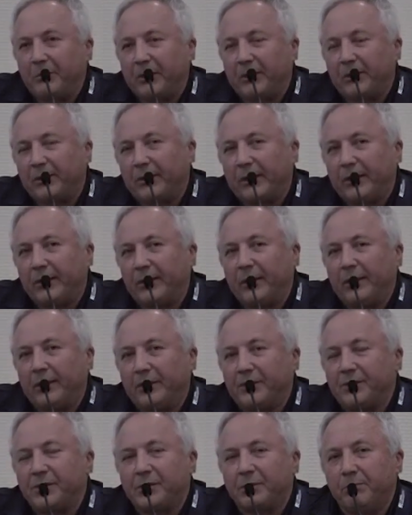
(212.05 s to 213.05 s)
but I think
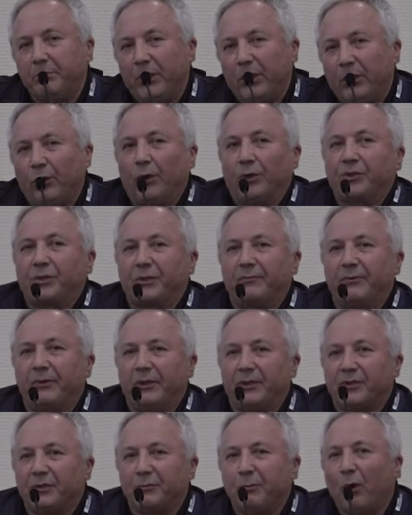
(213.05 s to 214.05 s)
it's because of
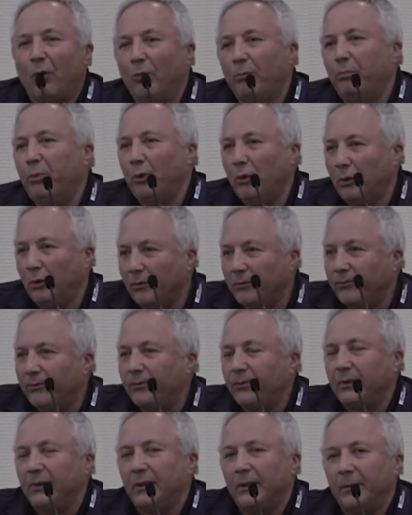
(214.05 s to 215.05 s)
the small pool
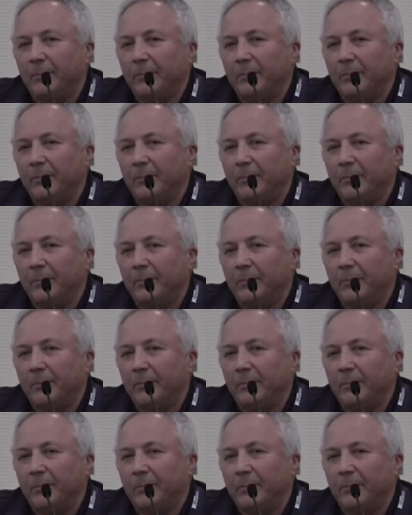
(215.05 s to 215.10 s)
of